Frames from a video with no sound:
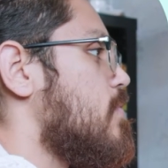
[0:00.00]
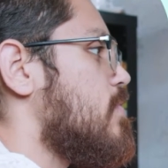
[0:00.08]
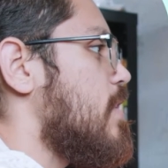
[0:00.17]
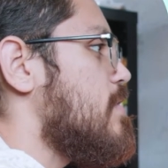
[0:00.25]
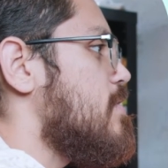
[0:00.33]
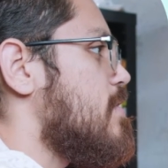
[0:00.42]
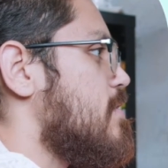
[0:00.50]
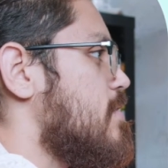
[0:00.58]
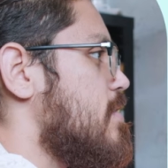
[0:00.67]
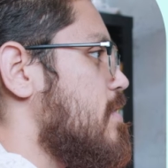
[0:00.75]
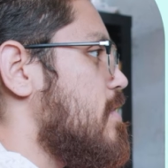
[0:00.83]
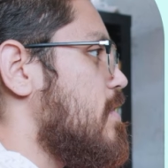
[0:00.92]
So as you can
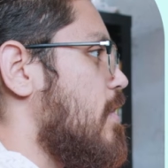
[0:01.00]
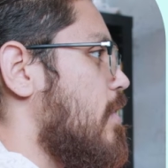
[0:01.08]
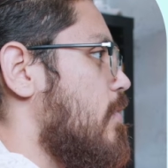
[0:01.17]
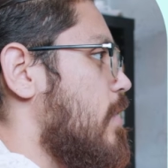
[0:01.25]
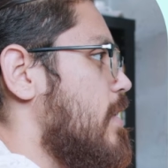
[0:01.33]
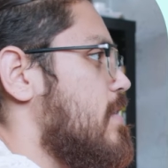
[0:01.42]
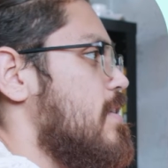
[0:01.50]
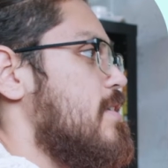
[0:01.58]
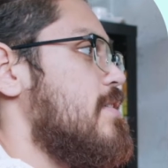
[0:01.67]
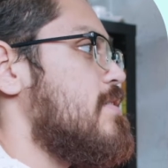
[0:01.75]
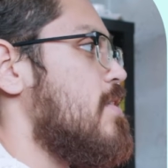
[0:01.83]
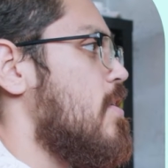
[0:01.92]
see, our rent
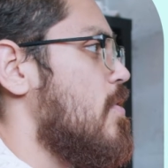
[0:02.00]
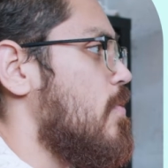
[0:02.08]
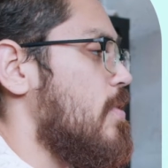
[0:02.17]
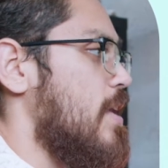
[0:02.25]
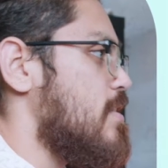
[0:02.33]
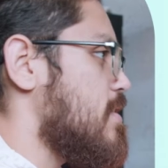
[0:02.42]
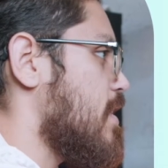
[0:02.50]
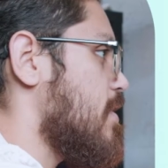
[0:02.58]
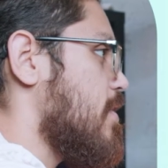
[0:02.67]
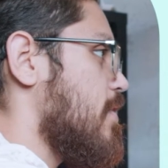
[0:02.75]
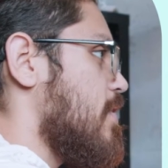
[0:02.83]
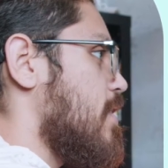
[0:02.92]
is
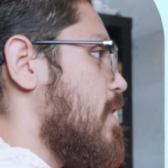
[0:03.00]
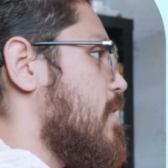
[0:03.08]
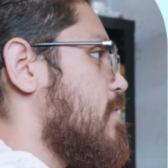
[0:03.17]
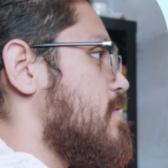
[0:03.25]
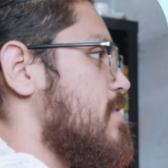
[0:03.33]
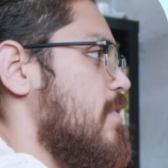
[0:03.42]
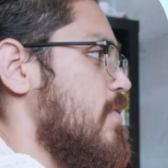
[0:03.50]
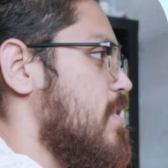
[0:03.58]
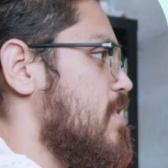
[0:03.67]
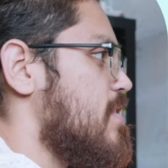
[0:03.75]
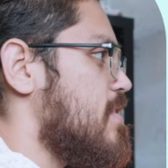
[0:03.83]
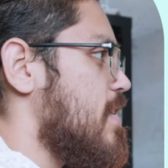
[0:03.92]

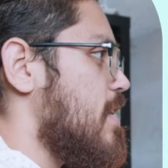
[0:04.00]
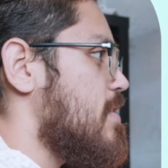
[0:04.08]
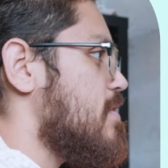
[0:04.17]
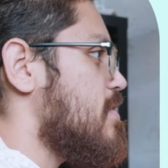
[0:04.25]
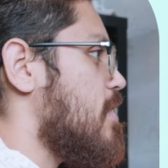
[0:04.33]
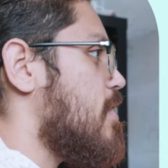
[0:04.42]
$1,900.17.